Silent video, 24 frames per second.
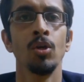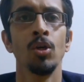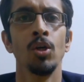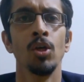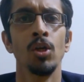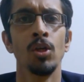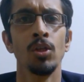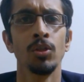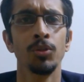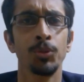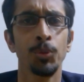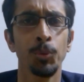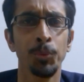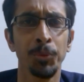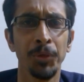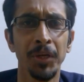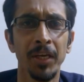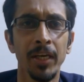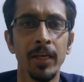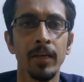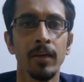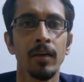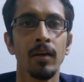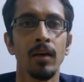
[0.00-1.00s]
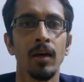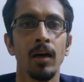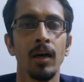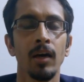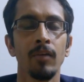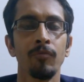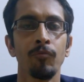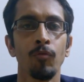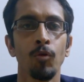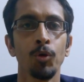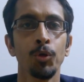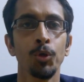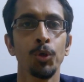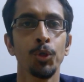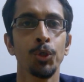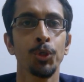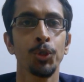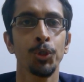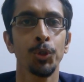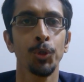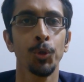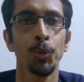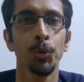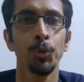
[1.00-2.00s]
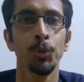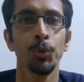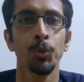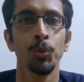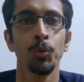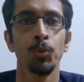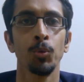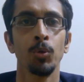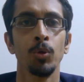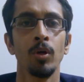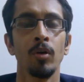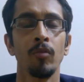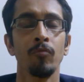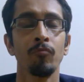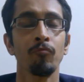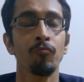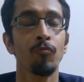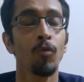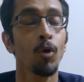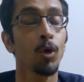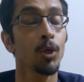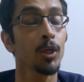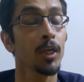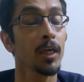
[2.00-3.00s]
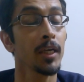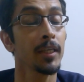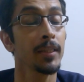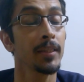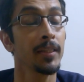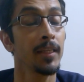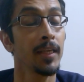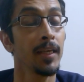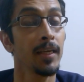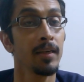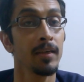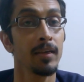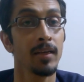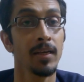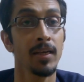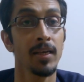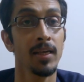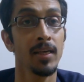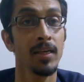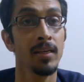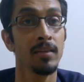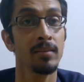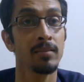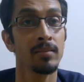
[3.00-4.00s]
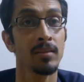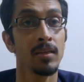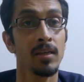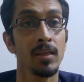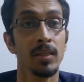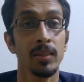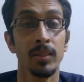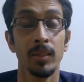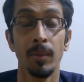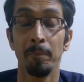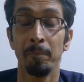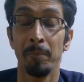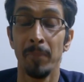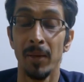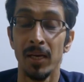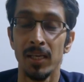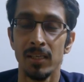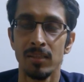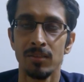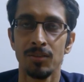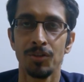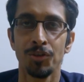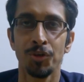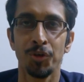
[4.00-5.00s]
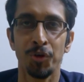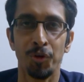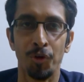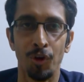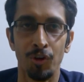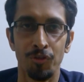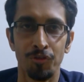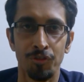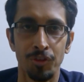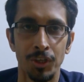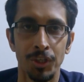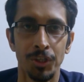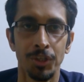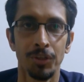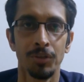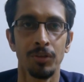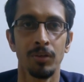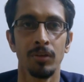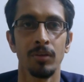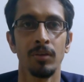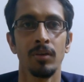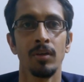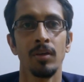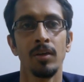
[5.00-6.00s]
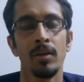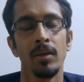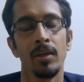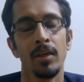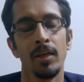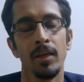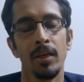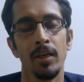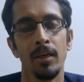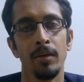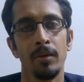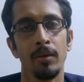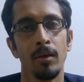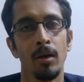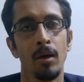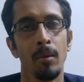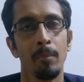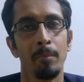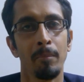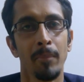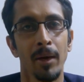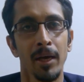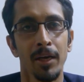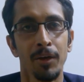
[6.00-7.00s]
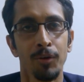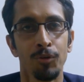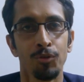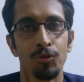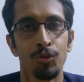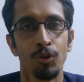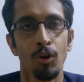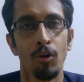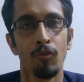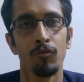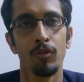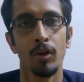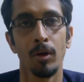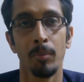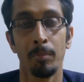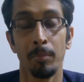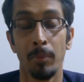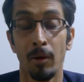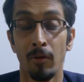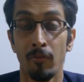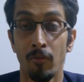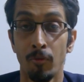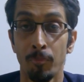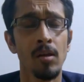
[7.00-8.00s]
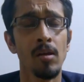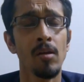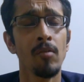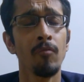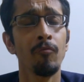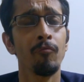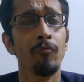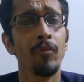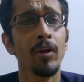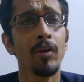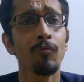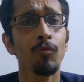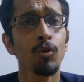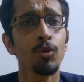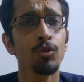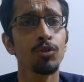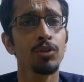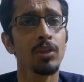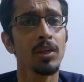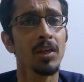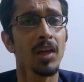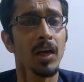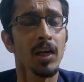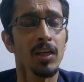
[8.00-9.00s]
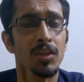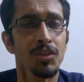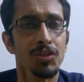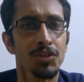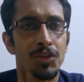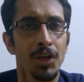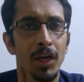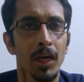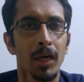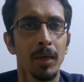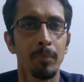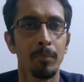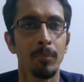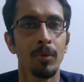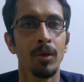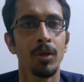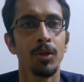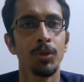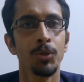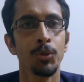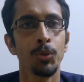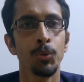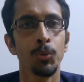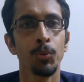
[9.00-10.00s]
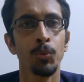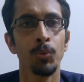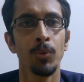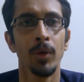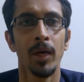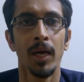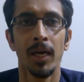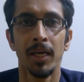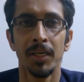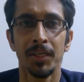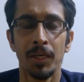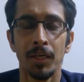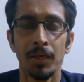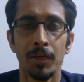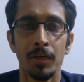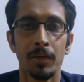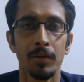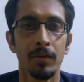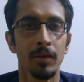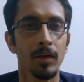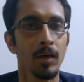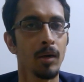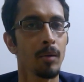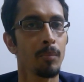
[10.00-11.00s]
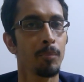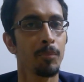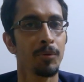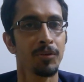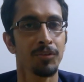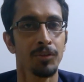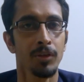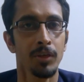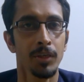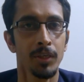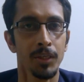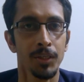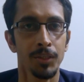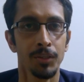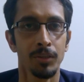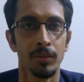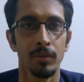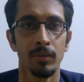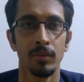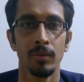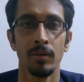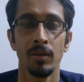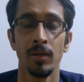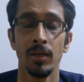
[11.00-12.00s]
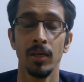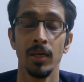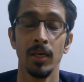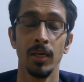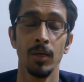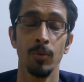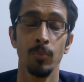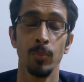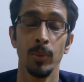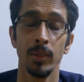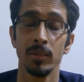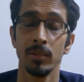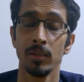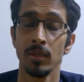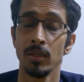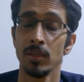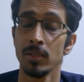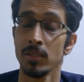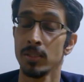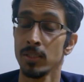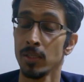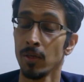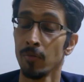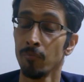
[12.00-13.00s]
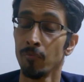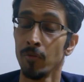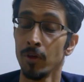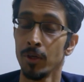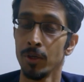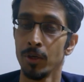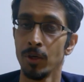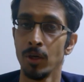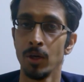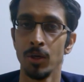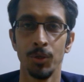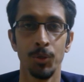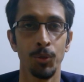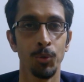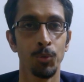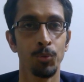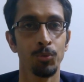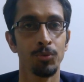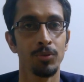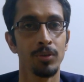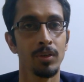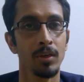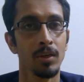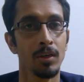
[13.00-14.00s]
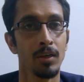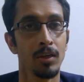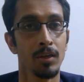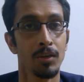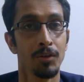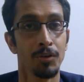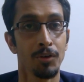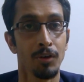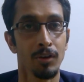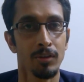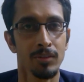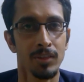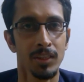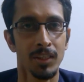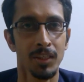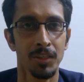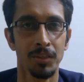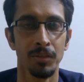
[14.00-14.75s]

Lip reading: Today, I want to show you what I think is the best transition in Microsoft PowerPoint. When was the last time you attended a presentation in which someone used a transition?